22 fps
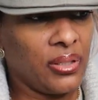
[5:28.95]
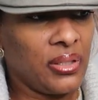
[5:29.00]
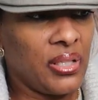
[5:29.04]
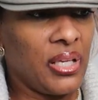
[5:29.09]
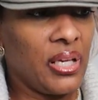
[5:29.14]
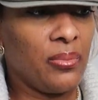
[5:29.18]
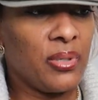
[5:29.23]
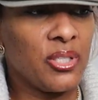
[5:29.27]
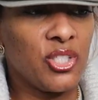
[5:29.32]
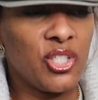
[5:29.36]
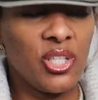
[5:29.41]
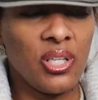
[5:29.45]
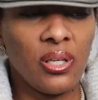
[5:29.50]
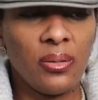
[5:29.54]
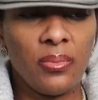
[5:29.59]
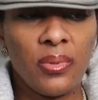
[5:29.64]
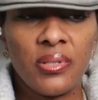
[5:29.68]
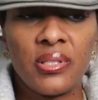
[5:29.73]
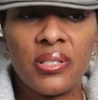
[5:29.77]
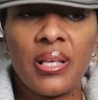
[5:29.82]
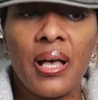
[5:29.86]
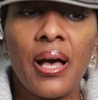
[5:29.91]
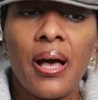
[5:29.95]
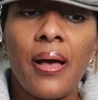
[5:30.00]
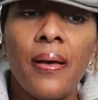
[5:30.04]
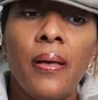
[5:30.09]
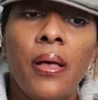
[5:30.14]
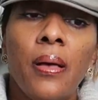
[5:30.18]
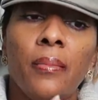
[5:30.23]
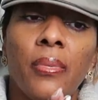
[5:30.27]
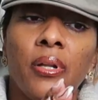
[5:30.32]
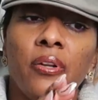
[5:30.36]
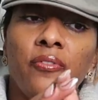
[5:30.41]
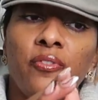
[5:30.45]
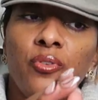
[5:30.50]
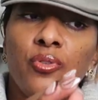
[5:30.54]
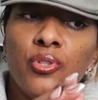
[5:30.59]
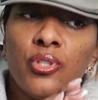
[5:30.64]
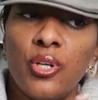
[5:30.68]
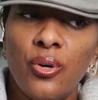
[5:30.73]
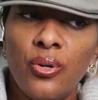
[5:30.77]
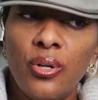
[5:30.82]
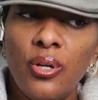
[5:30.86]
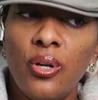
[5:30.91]
thingamajigam inside but if you
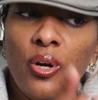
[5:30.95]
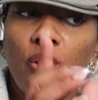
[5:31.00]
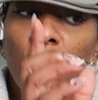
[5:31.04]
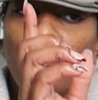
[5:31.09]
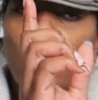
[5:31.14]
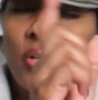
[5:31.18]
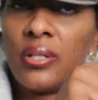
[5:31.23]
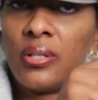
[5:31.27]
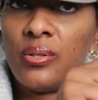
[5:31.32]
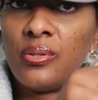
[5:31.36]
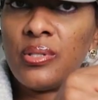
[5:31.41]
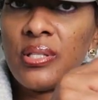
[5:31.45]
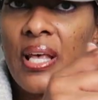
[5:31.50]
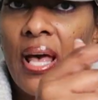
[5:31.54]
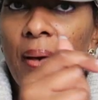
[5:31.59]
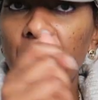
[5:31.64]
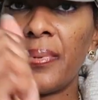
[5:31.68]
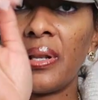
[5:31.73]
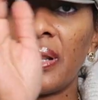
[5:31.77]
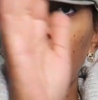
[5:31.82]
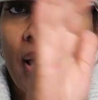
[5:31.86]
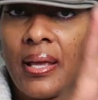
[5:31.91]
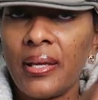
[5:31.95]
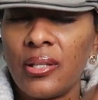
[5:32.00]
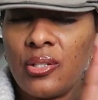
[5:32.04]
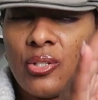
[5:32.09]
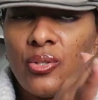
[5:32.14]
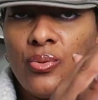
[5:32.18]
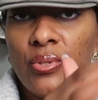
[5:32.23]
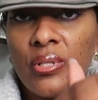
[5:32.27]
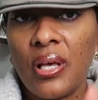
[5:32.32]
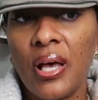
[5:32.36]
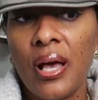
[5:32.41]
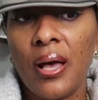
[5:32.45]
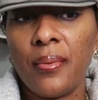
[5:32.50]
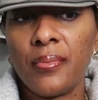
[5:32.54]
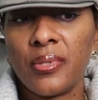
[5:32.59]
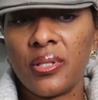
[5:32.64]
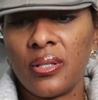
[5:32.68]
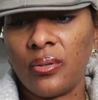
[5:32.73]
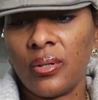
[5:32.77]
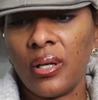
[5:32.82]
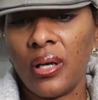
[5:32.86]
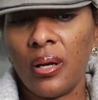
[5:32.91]
turn it over and you tap it like two
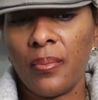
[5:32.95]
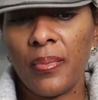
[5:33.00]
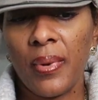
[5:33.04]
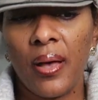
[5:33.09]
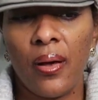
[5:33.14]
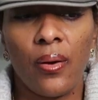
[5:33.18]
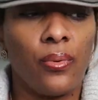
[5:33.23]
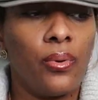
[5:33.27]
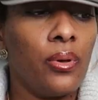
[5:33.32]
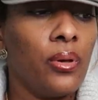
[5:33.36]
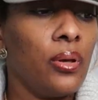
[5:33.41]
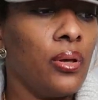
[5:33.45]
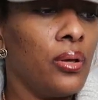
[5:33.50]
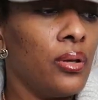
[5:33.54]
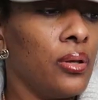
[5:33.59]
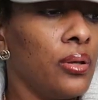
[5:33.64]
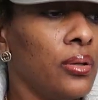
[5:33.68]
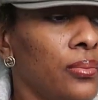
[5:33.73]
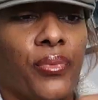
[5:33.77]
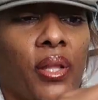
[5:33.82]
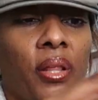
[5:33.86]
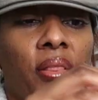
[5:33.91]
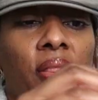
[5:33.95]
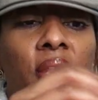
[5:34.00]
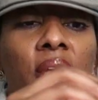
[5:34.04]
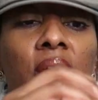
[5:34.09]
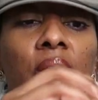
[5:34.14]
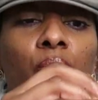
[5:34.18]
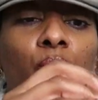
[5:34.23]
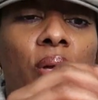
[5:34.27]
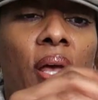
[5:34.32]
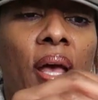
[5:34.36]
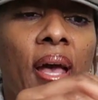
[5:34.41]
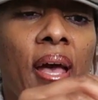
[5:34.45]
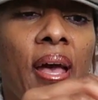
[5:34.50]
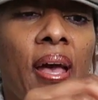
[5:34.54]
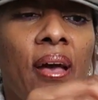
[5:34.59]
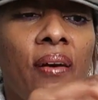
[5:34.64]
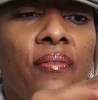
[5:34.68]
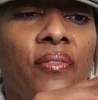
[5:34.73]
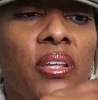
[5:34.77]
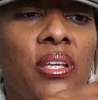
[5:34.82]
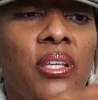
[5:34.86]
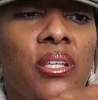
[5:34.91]
times it'll come out then we
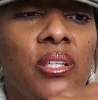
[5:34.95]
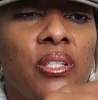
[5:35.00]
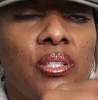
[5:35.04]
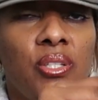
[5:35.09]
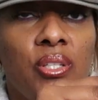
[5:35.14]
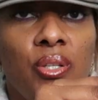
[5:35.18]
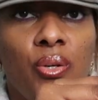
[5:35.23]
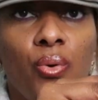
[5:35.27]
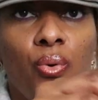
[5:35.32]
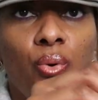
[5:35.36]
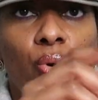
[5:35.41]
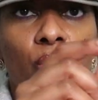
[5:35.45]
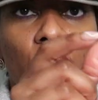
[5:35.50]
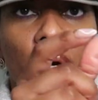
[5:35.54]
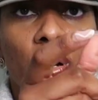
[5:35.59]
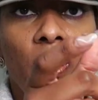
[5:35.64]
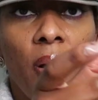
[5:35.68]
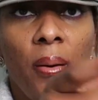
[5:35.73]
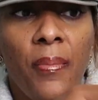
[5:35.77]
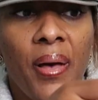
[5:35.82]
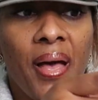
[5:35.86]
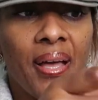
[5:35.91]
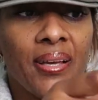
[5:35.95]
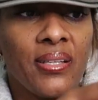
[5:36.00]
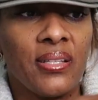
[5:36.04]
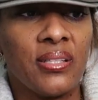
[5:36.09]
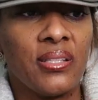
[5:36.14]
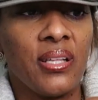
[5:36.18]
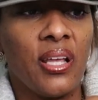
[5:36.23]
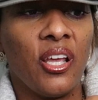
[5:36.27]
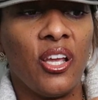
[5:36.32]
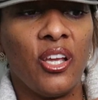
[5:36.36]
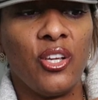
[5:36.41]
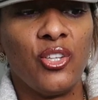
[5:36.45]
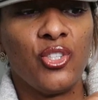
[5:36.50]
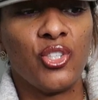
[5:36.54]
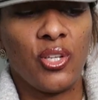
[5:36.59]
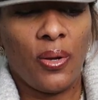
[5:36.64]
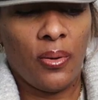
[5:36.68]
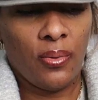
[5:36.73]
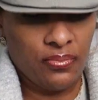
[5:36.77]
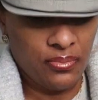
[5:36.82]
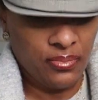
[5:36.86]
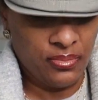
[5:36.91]
have the Dior Backstage
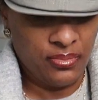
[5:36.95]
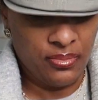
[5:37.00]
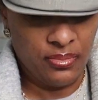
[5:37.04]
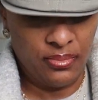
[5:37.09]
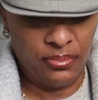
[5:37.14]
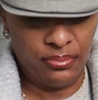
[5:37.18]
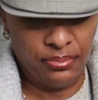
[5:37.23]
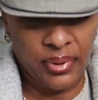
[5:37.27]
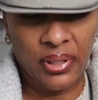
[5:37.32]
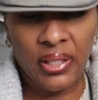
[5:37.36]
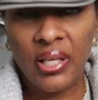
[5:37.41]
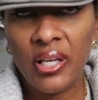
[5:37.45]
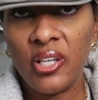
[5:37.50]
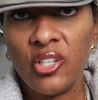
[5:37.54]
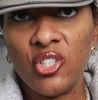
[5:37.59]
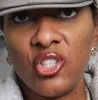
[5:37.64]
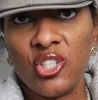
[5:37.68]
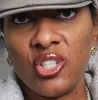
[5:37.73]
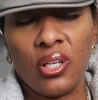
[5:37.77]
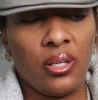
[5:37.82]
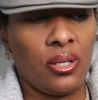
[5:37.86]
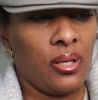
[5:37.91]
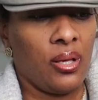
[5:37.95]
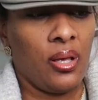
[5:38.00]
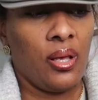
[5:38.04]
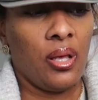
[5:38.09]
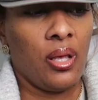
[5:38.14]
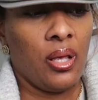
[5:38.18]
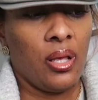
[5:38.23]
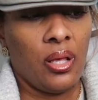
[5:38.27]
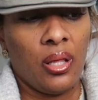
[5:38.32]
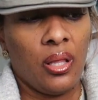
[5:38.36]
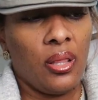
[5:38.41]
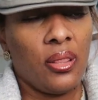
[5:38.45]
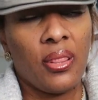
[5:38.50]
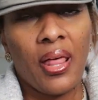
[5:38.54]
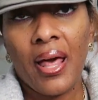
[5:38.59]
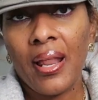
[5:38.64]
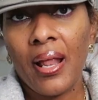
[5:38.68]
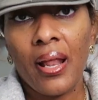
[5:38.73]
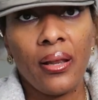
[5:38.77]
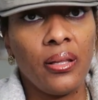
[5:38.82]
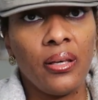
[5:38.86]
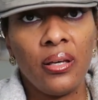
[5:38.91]
Blush
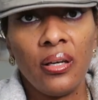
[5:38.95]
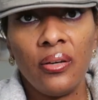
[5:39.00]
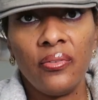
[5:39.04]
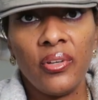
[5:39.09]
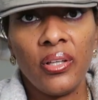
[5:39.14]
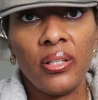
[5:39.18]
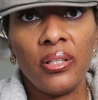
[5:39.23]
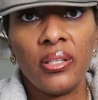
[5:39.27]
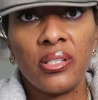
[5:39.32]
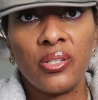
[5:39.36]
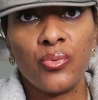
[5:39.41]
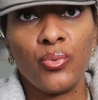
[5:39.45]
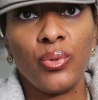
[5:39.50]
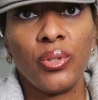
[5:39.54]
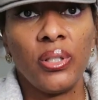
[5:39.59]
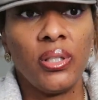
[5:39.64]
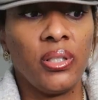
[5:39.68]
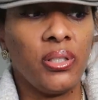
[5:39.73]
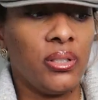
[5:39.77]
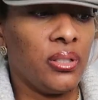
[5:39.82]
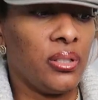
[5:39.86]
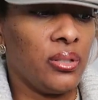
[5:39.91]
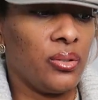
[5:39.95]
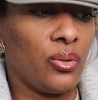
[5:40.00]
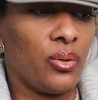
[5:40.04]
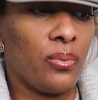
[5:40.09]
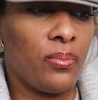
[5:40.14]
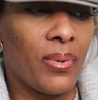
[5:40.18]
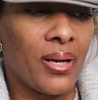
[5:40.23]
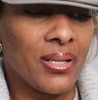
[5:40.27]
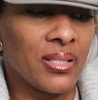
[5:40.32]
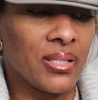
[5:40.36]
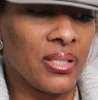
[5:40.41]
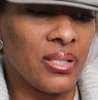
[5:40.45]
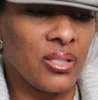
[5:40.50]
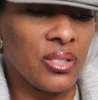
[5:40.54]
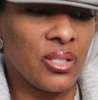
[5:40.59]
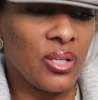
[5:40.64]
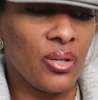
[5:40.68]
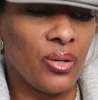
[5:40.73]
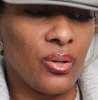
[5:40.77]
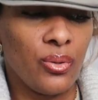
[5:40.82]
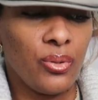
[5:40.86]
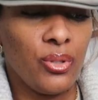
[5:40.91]
that I love. It looks really good on my skin
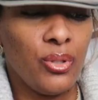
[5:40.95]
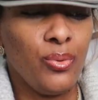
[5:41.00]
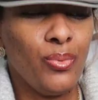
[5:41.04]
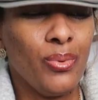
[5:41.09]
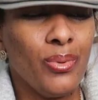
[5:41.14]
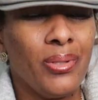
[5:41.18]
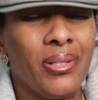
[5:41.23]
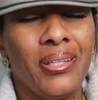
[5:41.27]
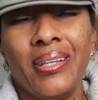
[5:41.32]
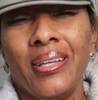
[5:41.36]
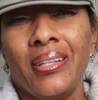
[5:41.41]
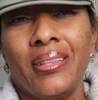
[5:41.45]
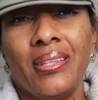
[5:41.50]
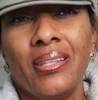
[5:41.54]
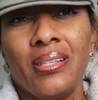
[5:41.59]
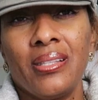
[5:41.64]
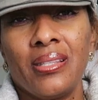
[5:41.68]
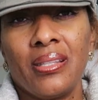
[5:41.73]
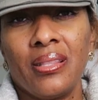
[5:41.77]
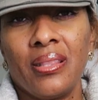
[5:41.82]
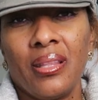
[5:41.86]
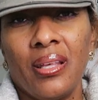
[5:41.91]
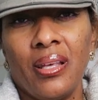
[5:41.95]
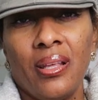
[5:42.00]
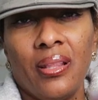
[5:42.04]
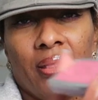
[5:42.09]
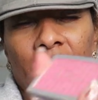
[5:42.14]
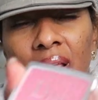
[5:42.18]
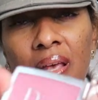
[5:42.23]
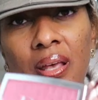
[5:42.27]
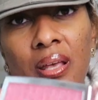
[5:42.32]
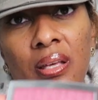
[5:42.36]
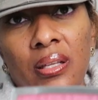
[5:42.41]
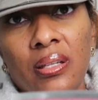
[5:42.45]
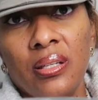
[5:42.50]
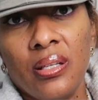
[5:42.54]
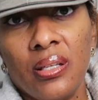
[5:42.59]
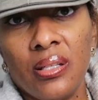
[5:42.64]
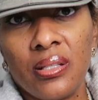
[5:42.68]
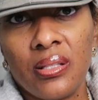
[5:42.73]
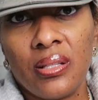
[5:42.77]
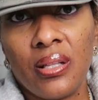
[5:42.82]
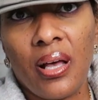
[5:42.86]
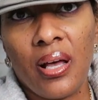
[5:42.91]
tone. You would look at this and think that it
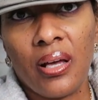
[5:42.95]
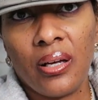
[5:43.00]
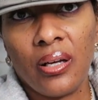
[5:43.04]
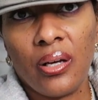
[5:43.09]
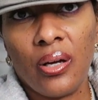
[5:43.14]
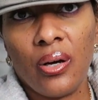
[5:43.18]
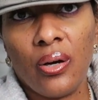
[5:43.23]
does not